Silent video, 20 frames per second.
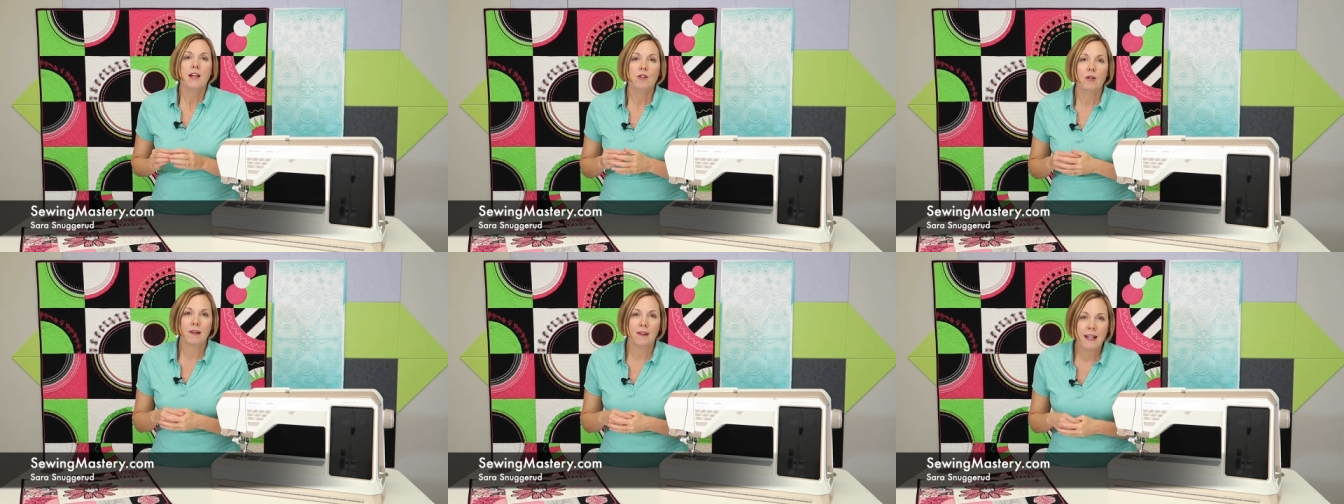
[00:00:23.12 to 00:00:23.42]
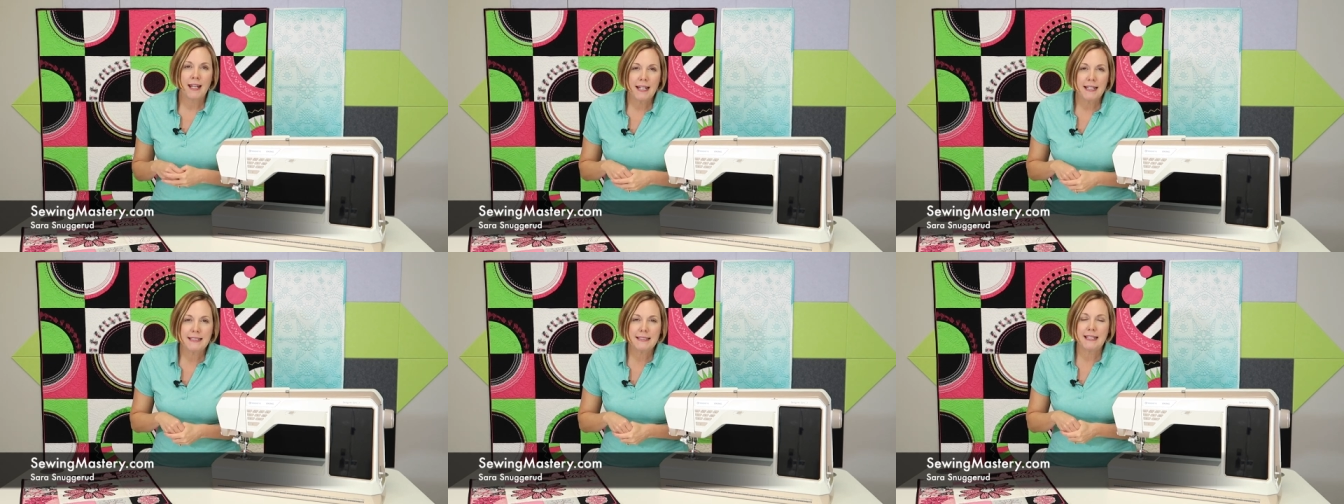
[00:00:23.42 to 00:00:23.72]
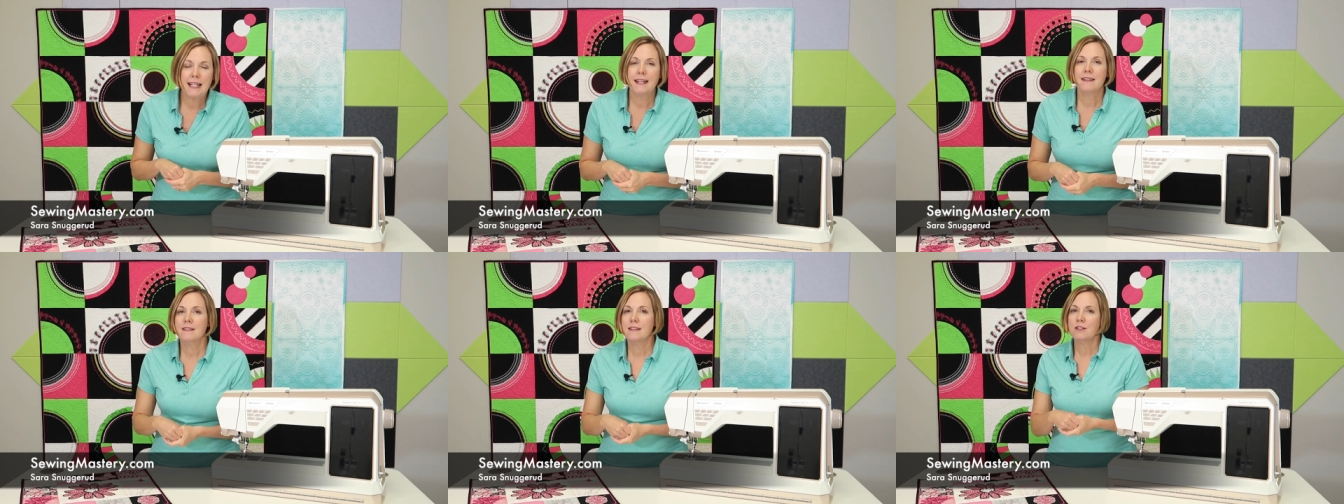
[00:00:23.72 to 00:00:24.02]
links
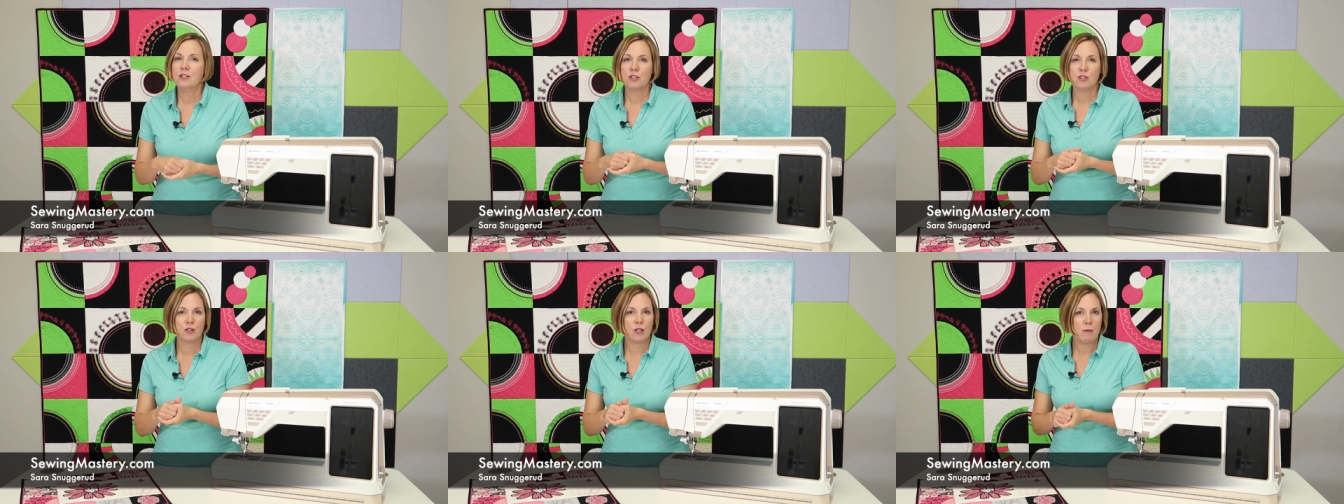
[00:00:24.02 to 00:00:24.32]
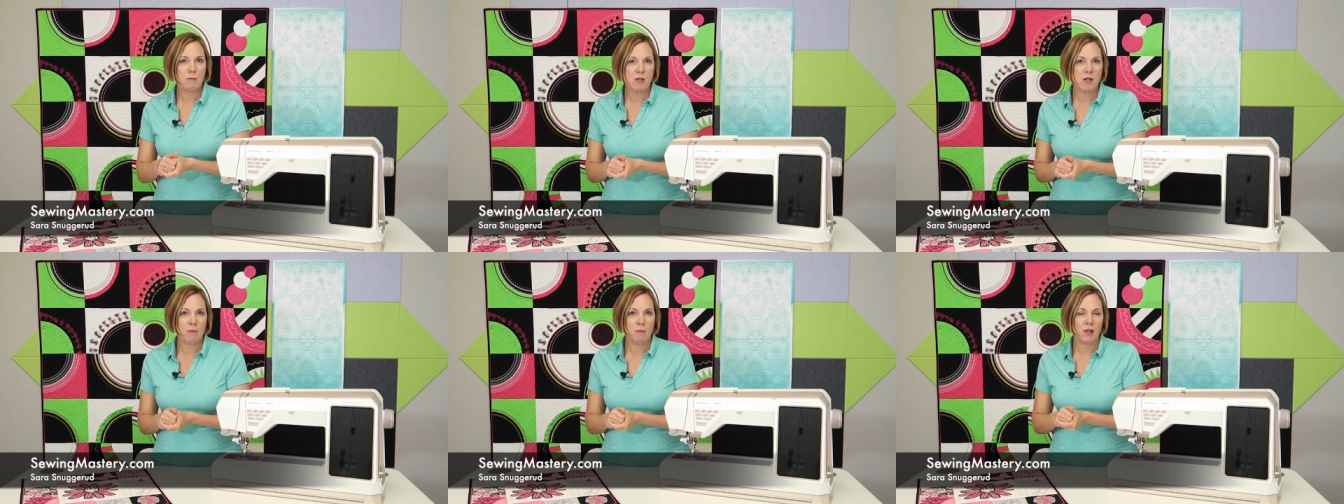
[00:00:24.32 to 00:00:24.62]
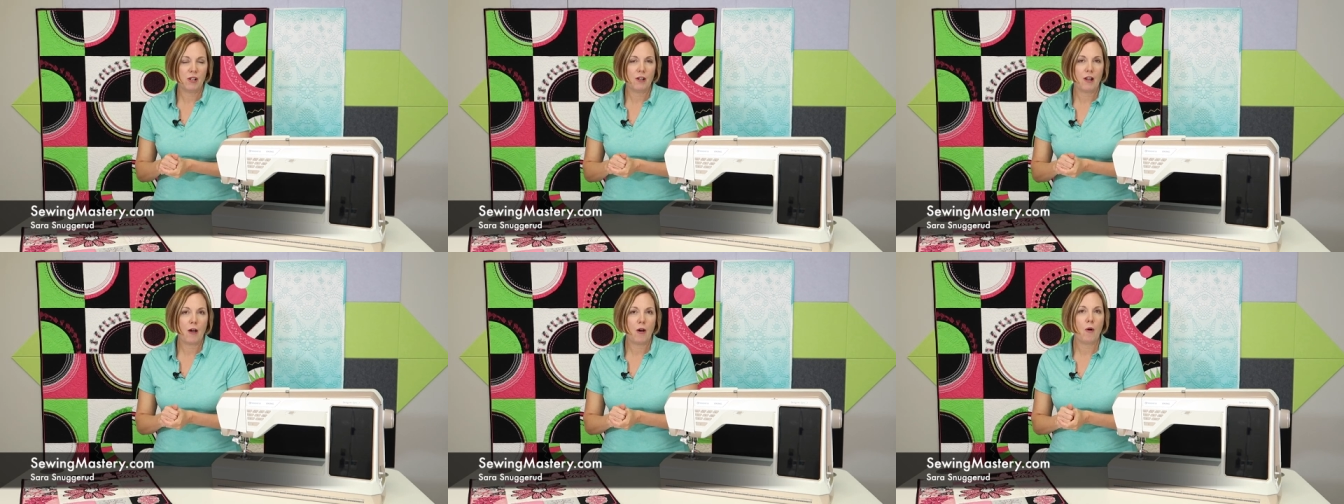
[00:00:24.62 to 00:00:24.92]
in the description
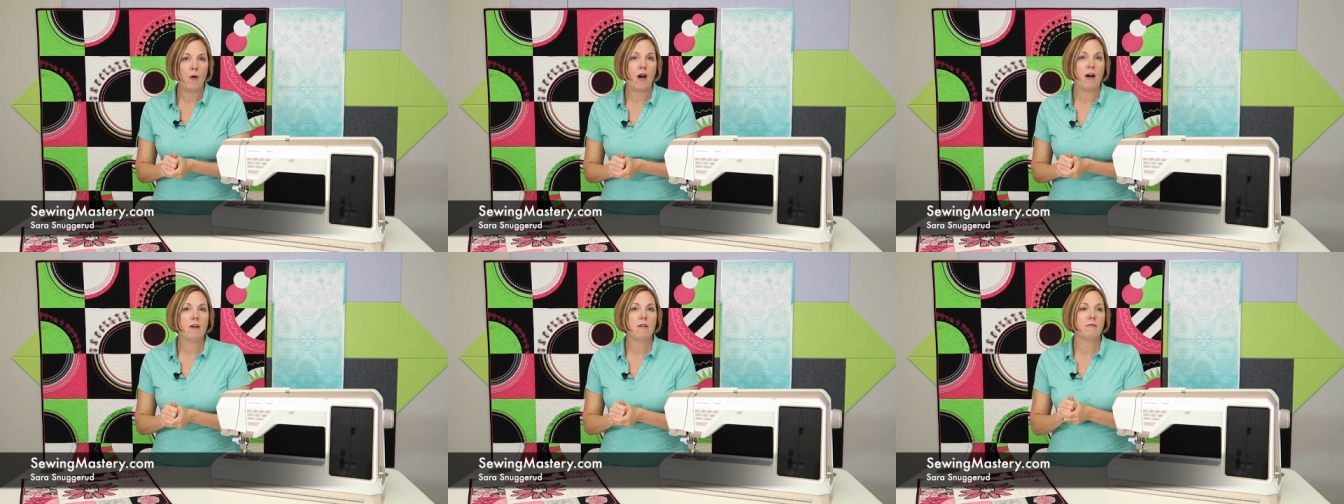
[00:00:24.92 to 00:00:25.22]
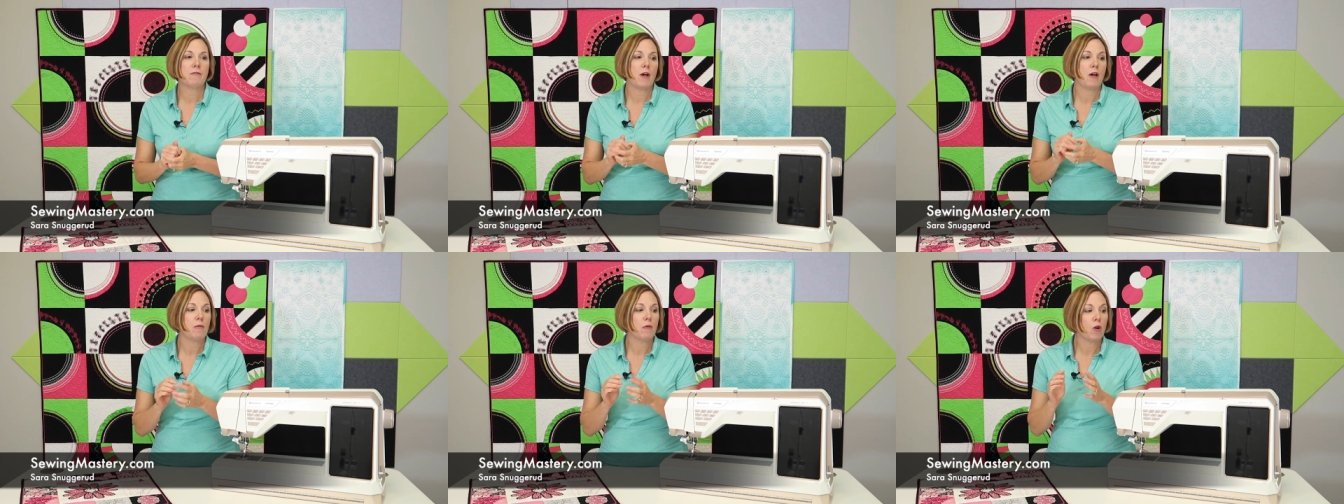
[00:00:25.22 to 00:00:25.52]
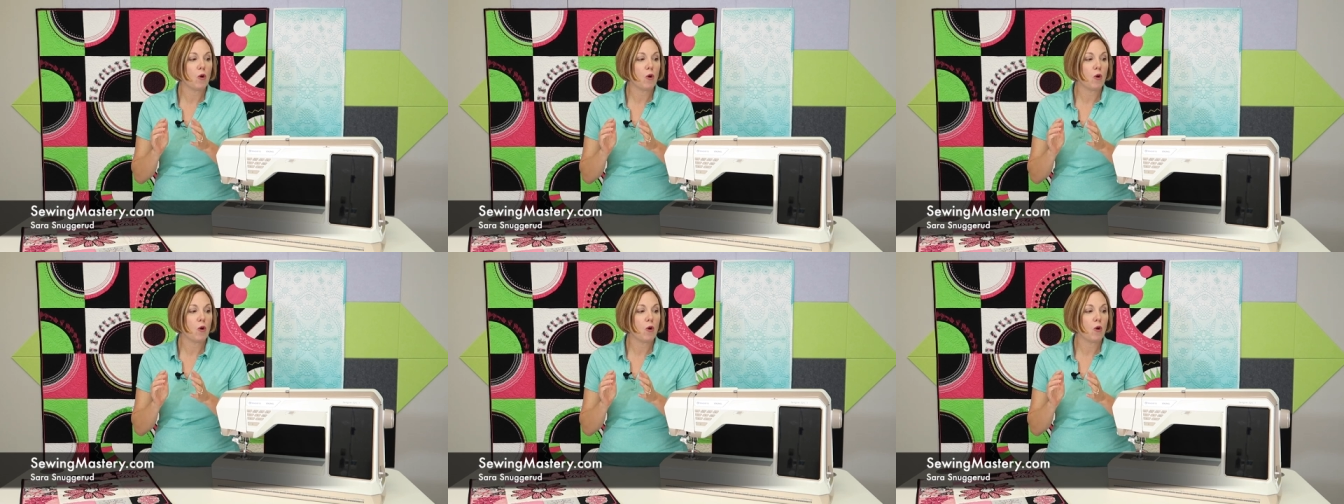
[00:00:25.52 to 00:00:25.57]
below of